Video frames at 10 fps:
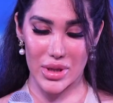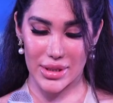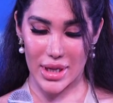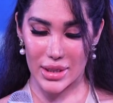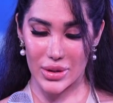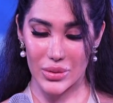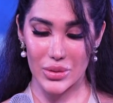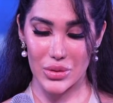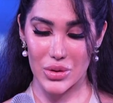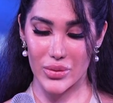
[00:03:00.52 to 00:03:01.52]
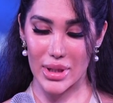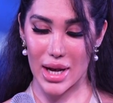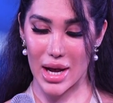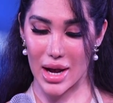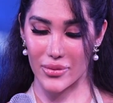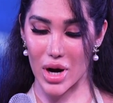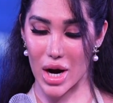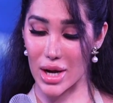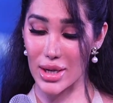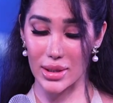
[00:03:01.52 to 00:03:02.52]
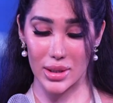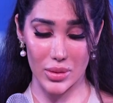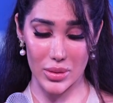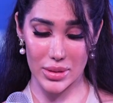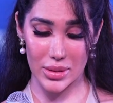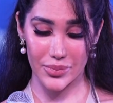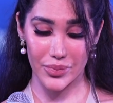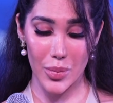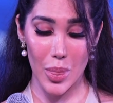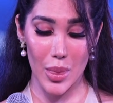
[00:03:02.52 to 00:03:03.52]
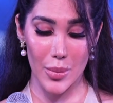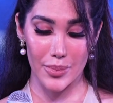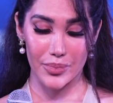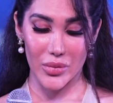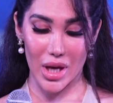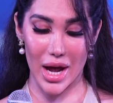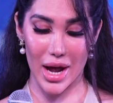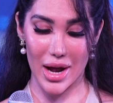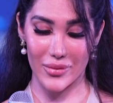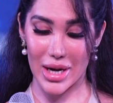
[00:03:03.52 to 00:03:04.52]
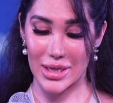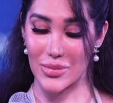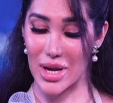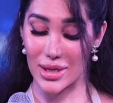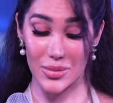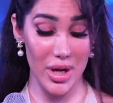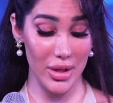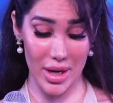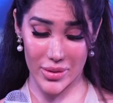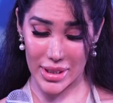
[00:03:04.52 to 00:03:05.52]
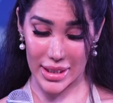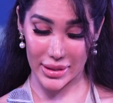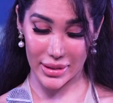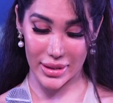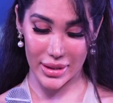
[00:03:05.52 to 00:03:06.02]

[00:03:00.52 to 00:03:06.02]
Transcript: will tell you, you will have high and lows. I have had many in my career.